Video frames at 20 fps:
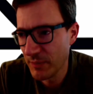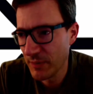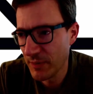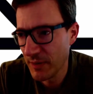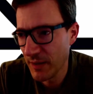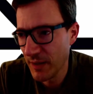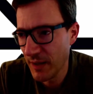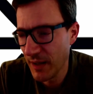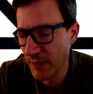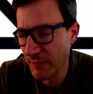
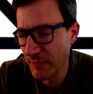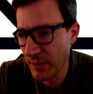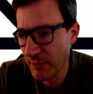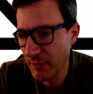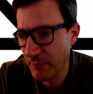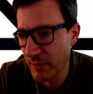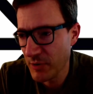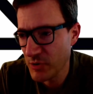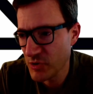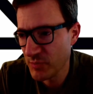have a
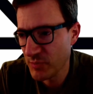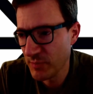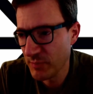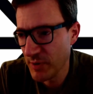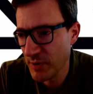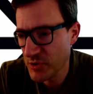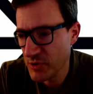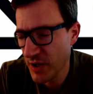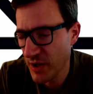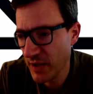
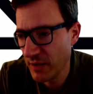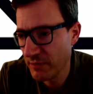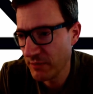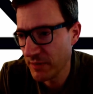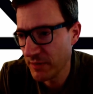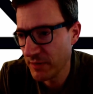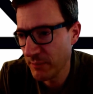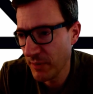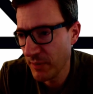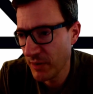much higher
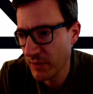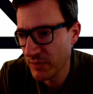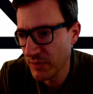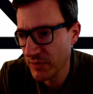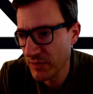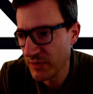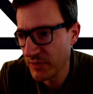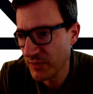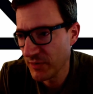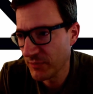demand
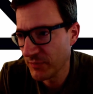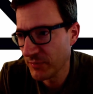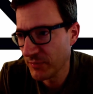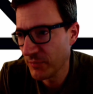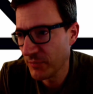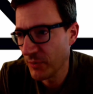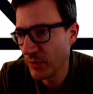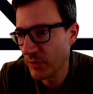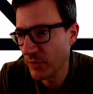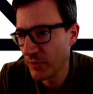
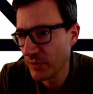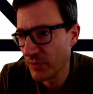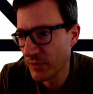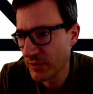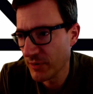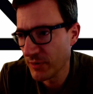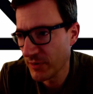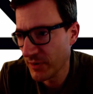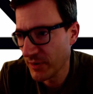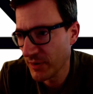for
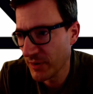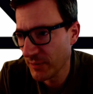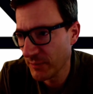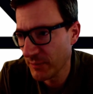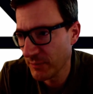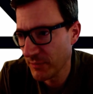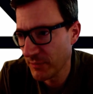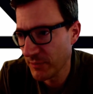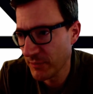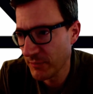
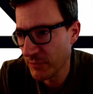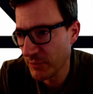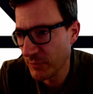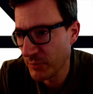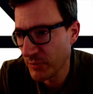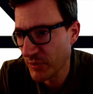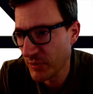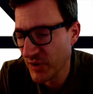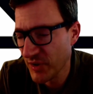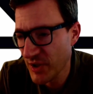
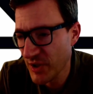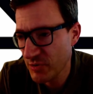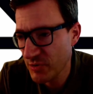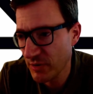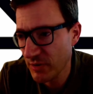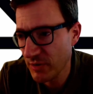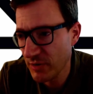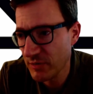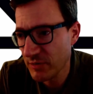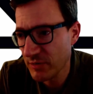
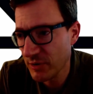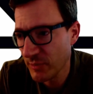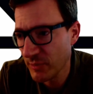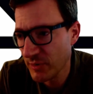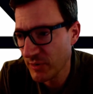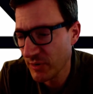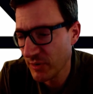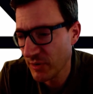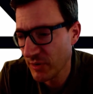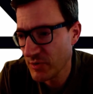procedural
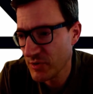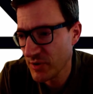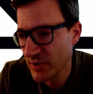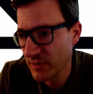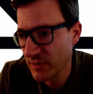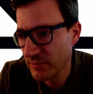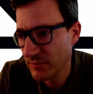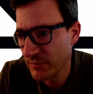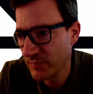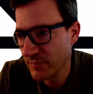
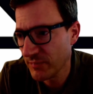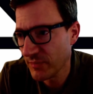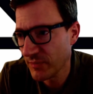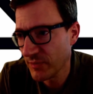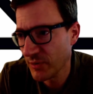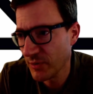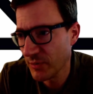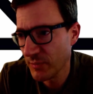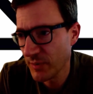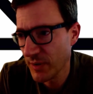dermatology.
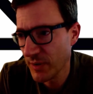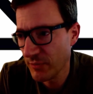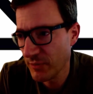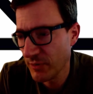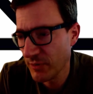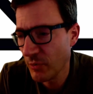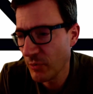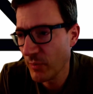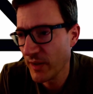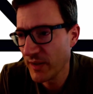So we have
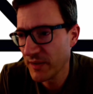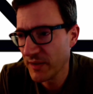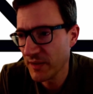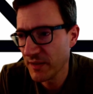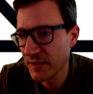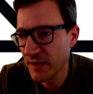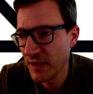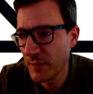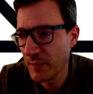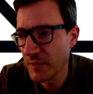long waiting
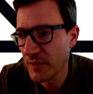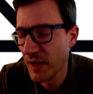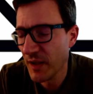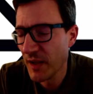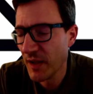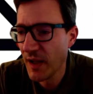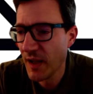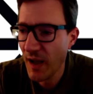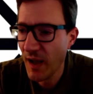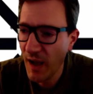times.
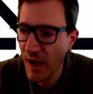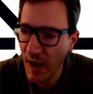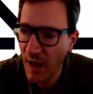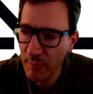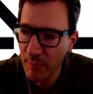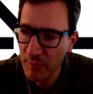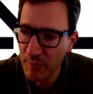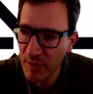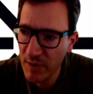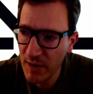
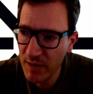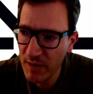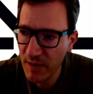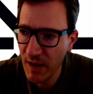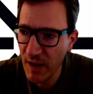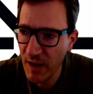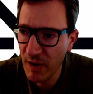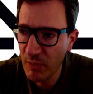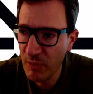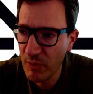I'm
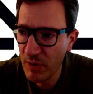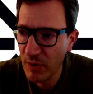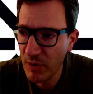now